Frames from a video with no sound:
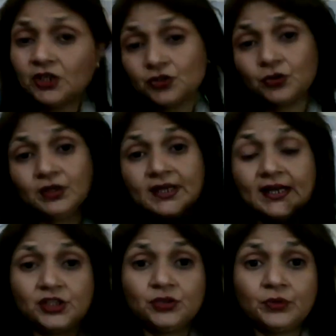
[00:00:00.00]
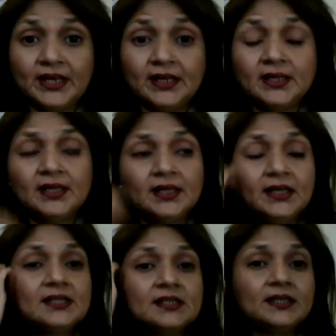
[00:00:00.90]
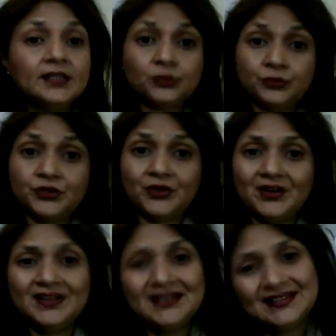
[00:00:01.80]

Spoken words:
so that you can easily do your